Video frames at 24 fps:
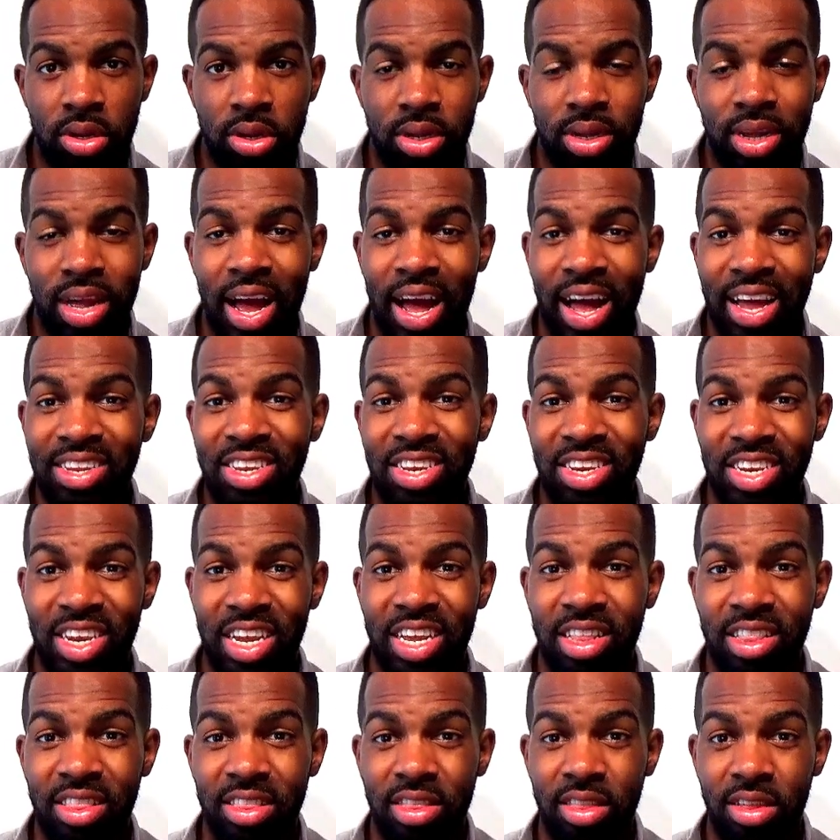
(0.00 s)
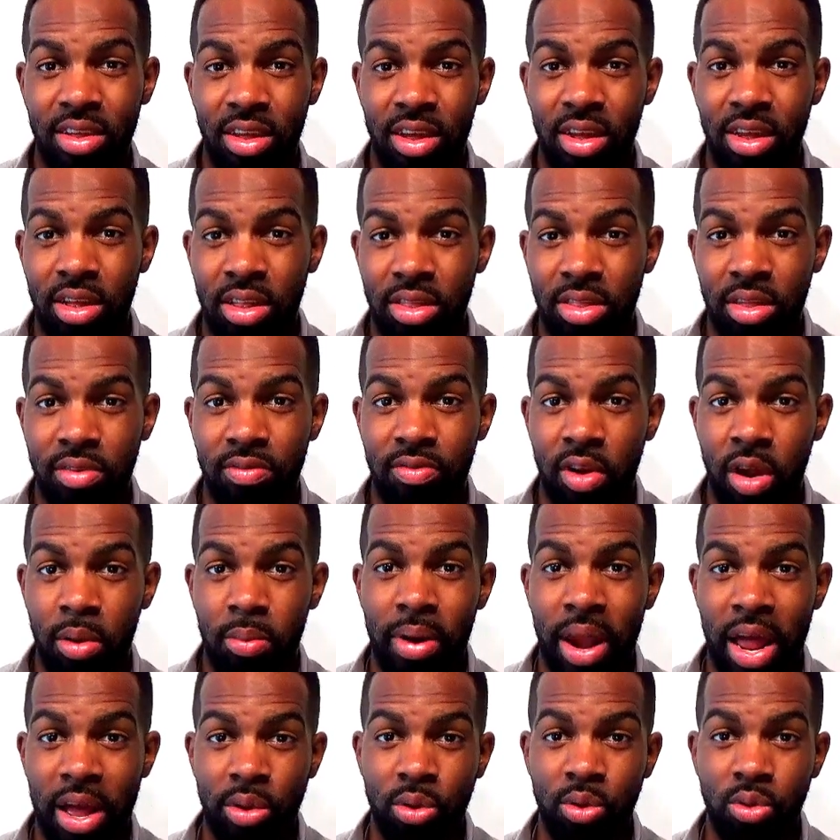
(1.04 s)
conjugate the verb
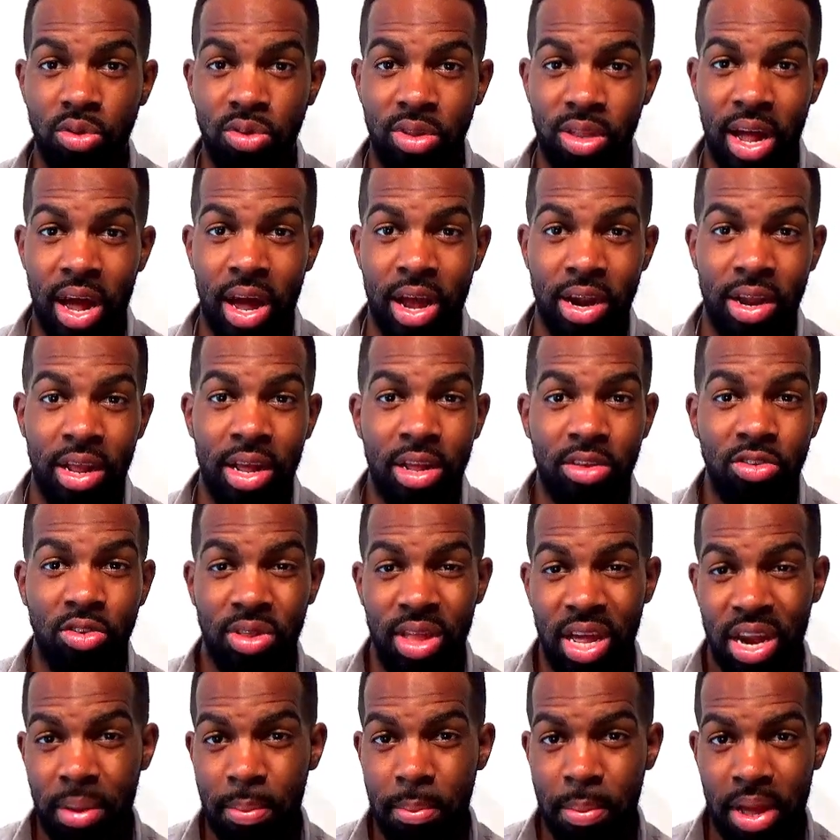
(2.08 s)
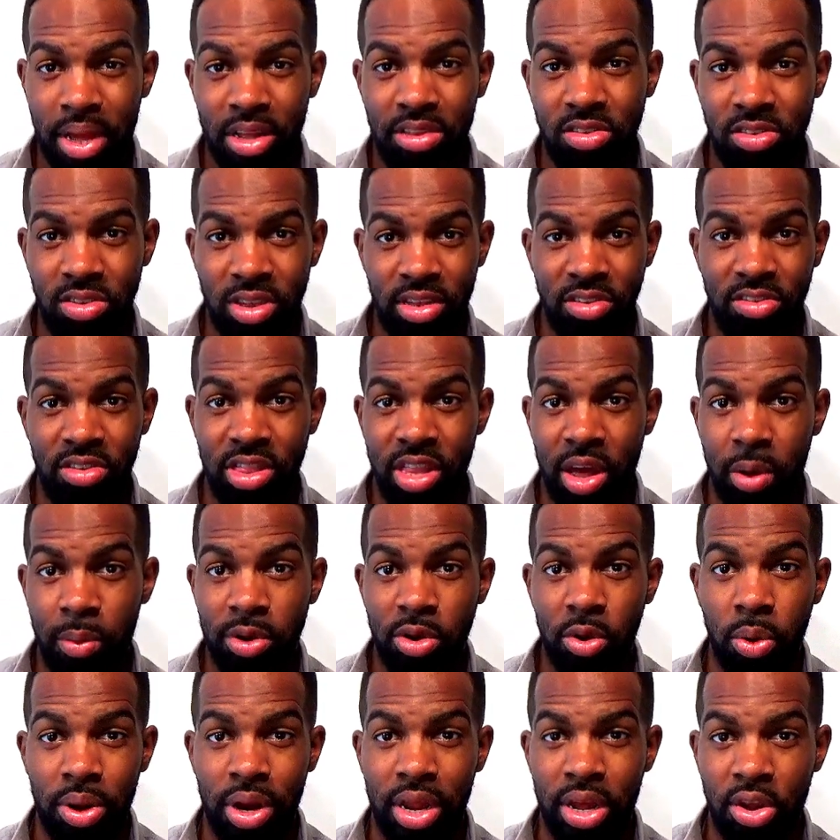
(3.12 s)
like gustar so that it makes sense and that we're
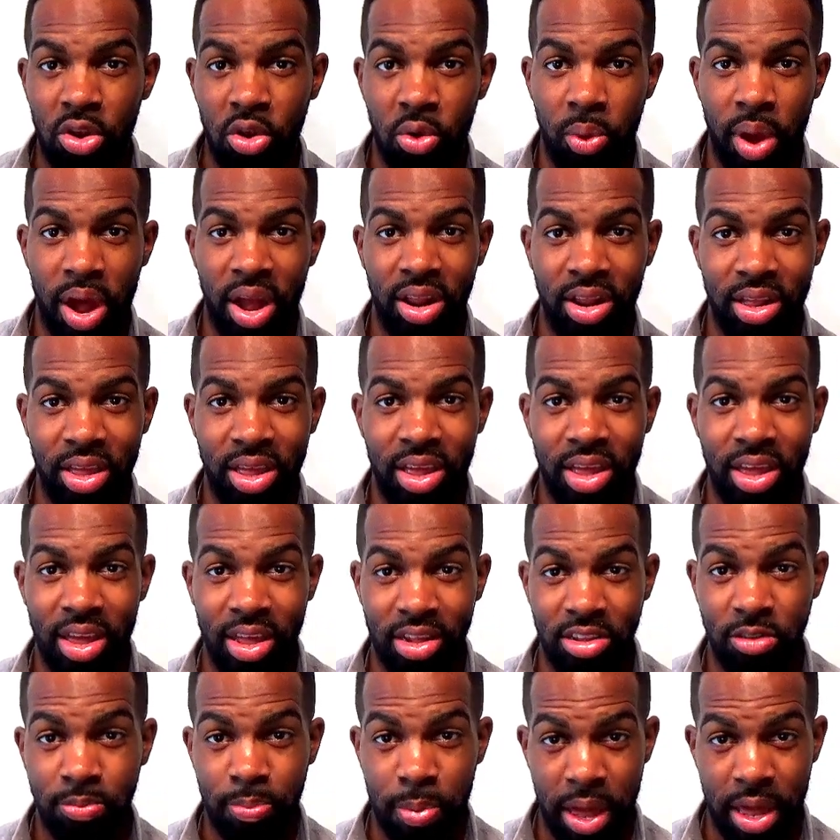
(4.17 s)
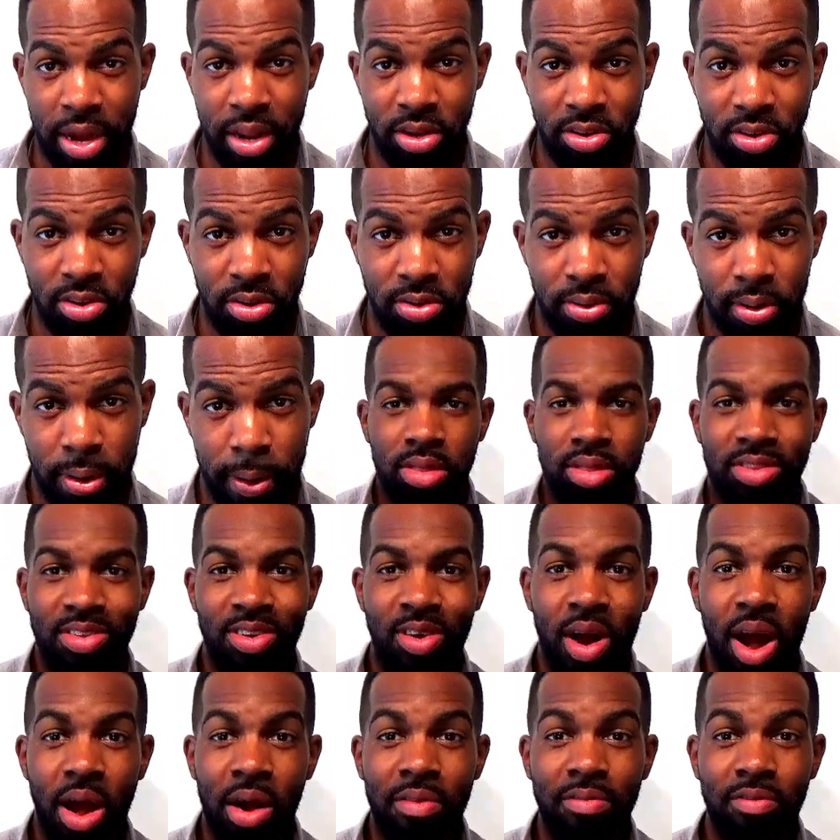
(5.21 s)
doing it correctly in Spanish.
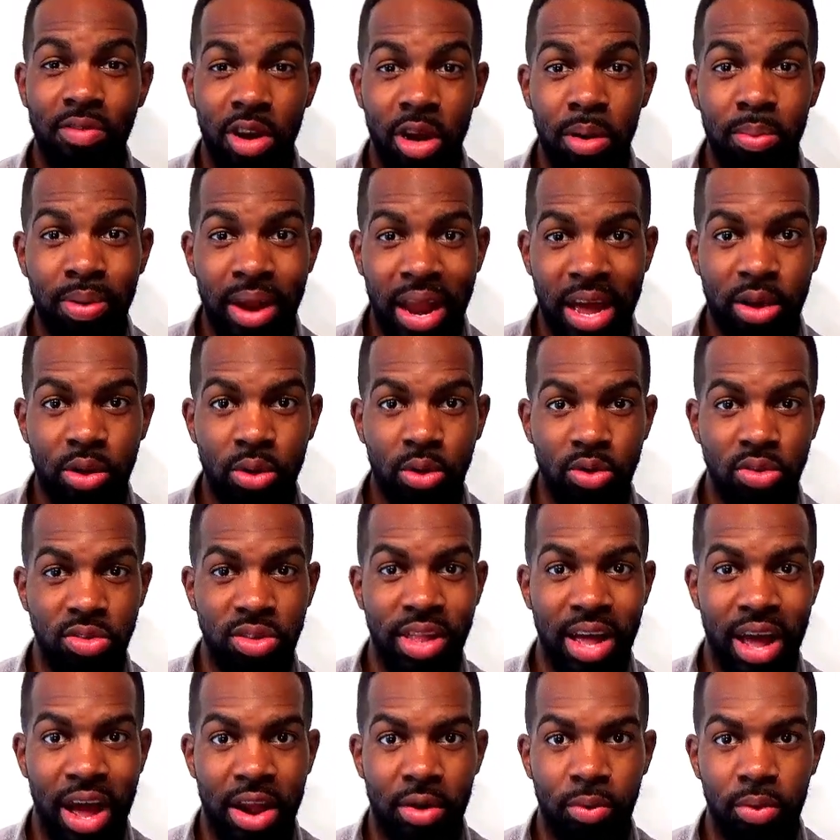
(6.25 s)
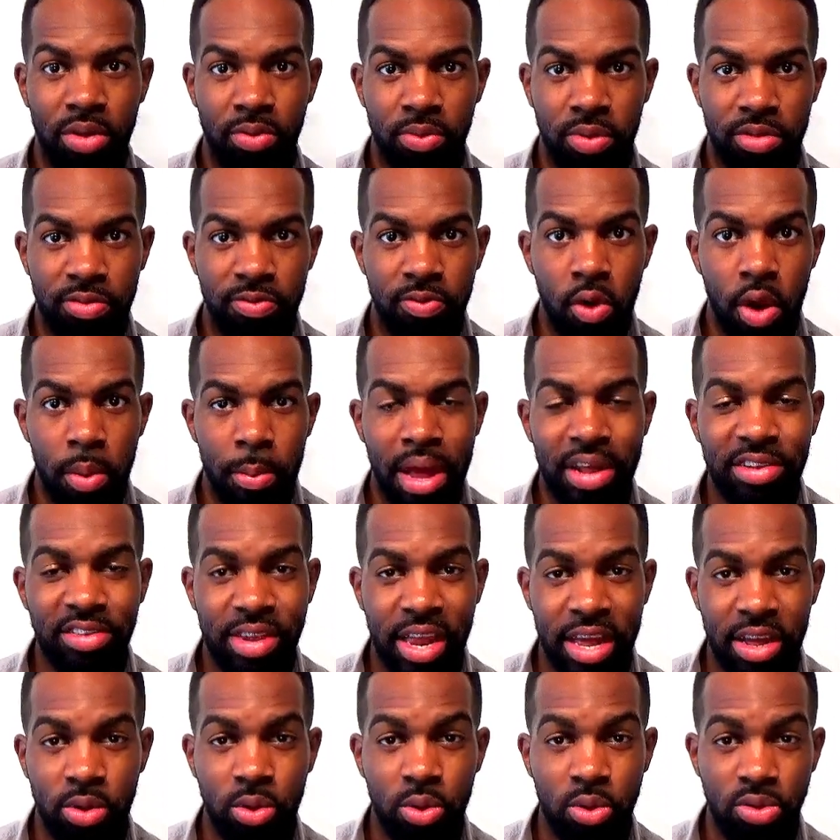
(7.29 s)
So our verb like gustar with formats
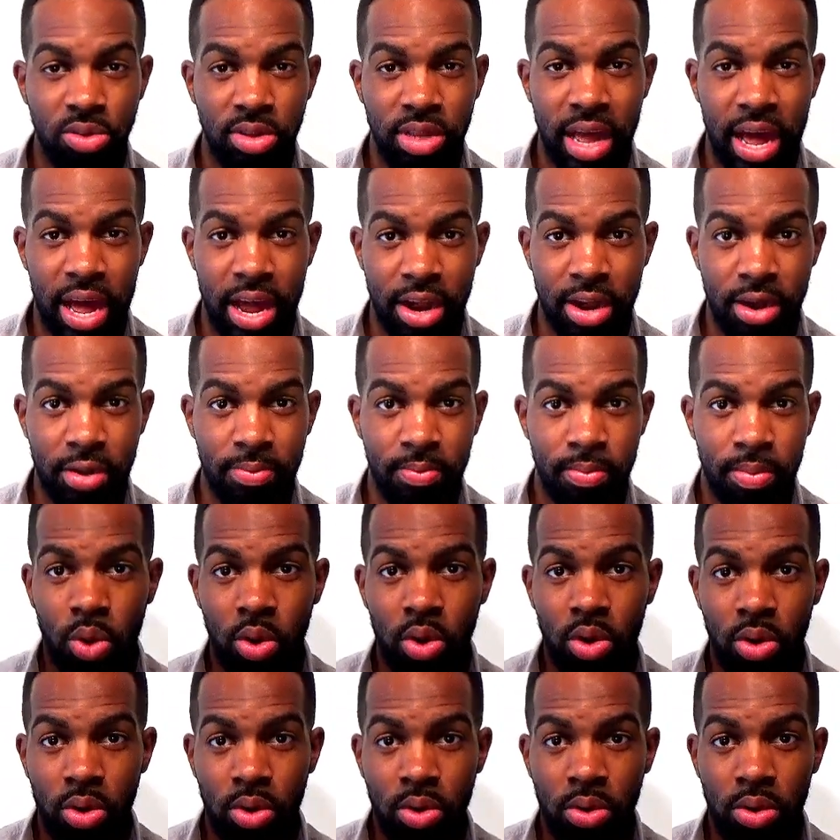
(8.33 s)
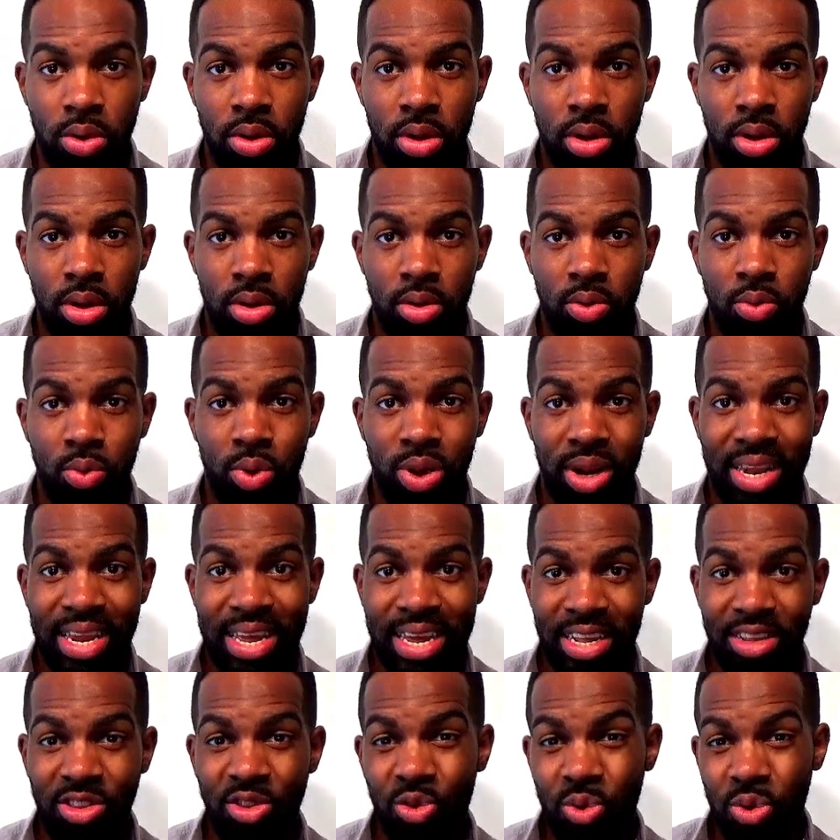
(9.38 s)
like gustar will
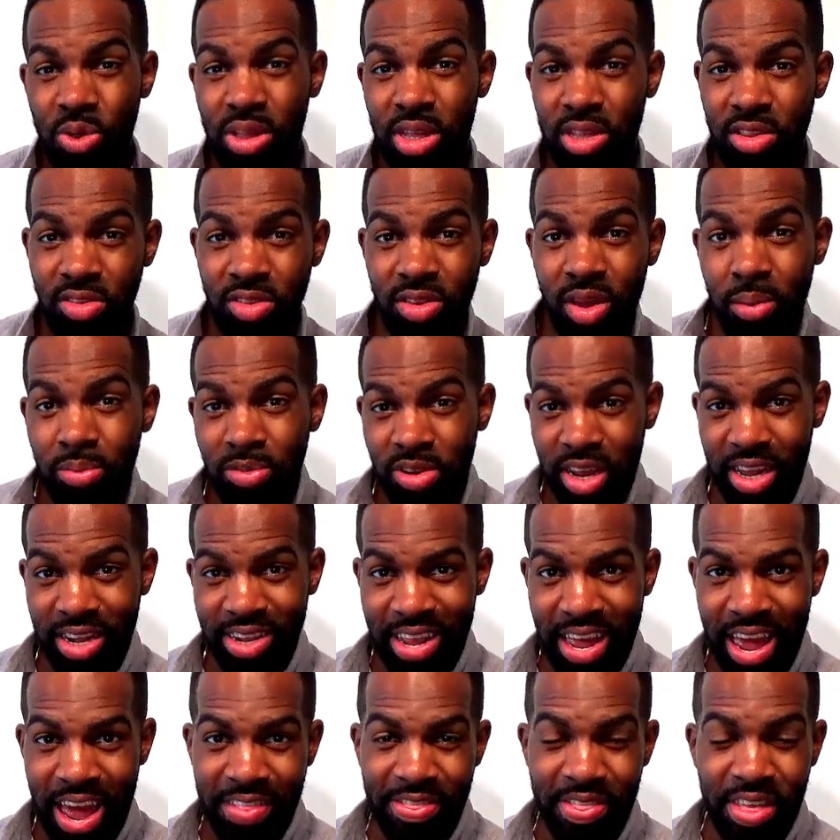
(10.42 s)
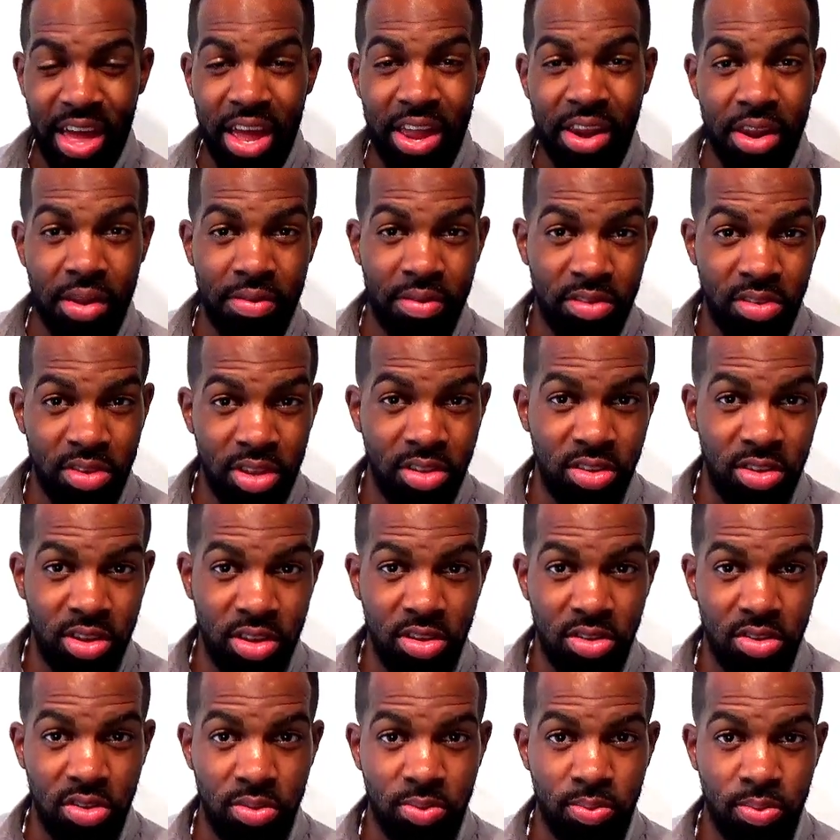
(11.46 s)
relate to the subject at the end of the
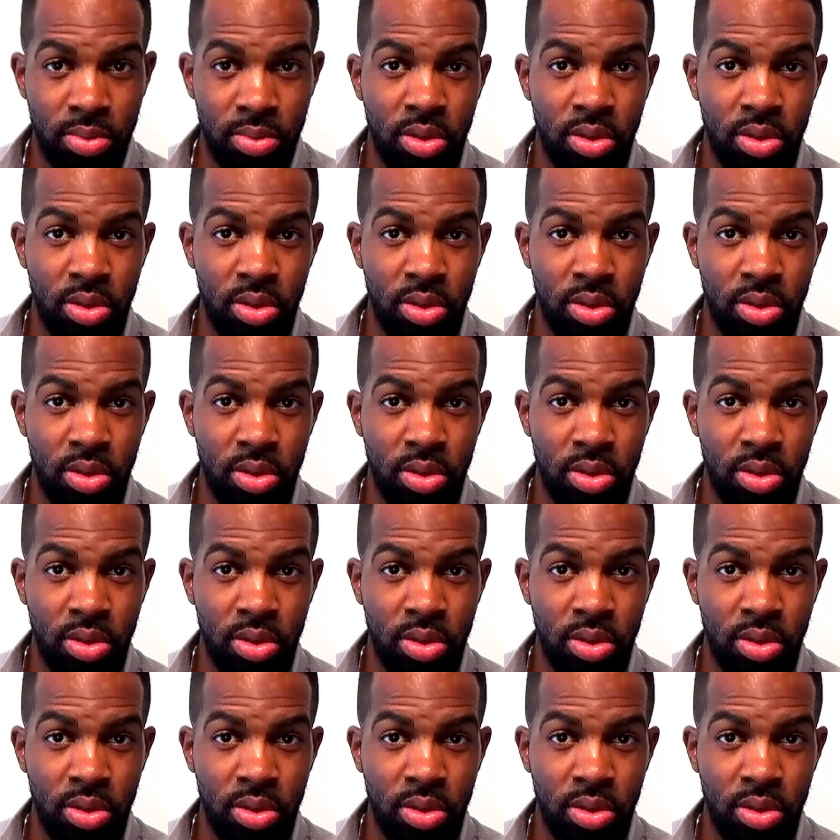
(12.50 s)
sentence.